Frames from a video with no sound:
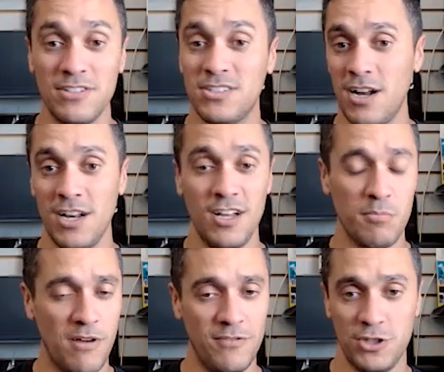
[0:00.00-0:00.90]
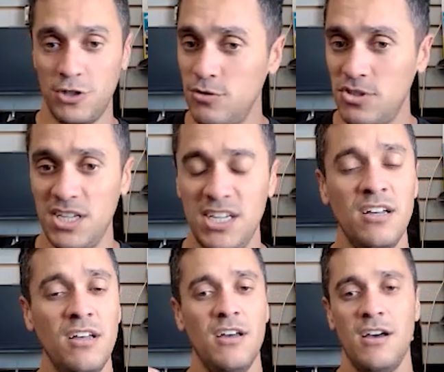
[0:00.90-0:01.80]
sauna, private jacuzzi,
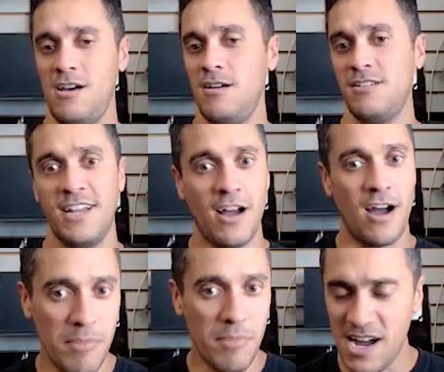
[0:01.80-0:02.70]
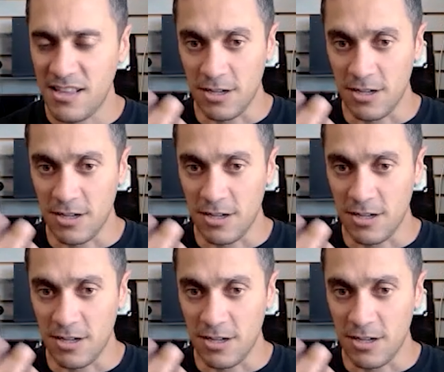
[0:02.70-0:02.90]
take a hot bath,